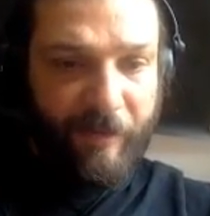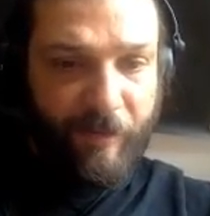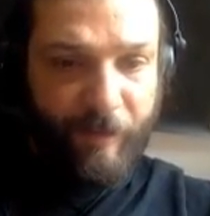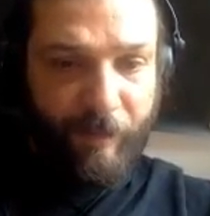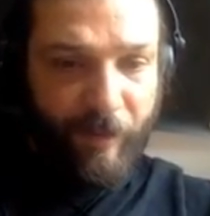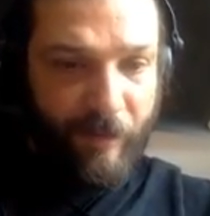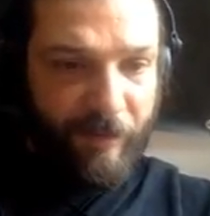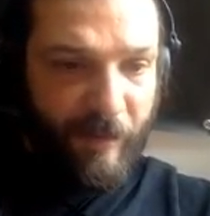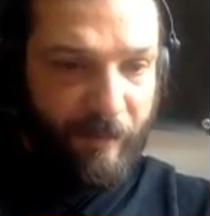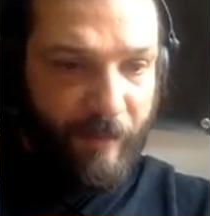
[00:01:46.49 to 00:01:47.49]
should be
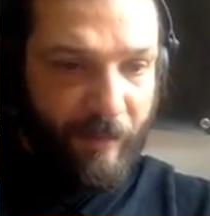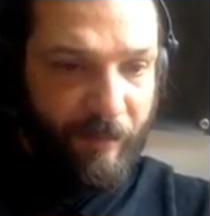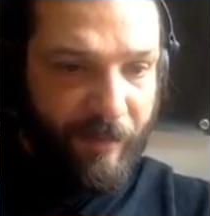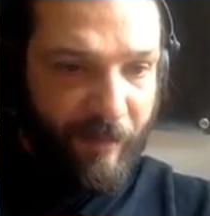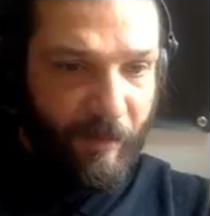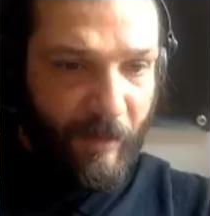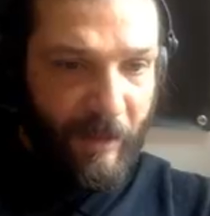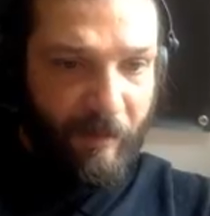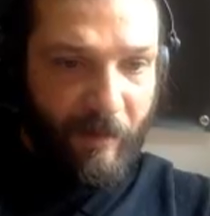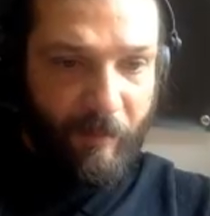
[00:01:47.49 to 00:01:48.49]
muted, but I'm still
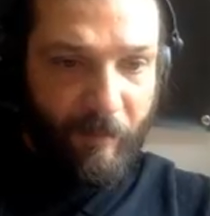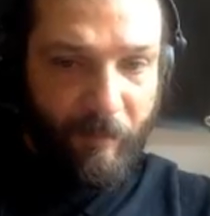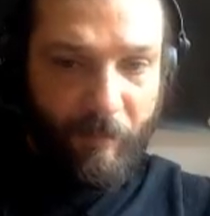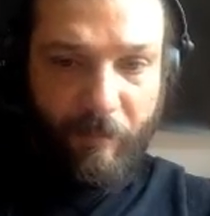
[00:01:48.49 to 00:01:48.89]
hearing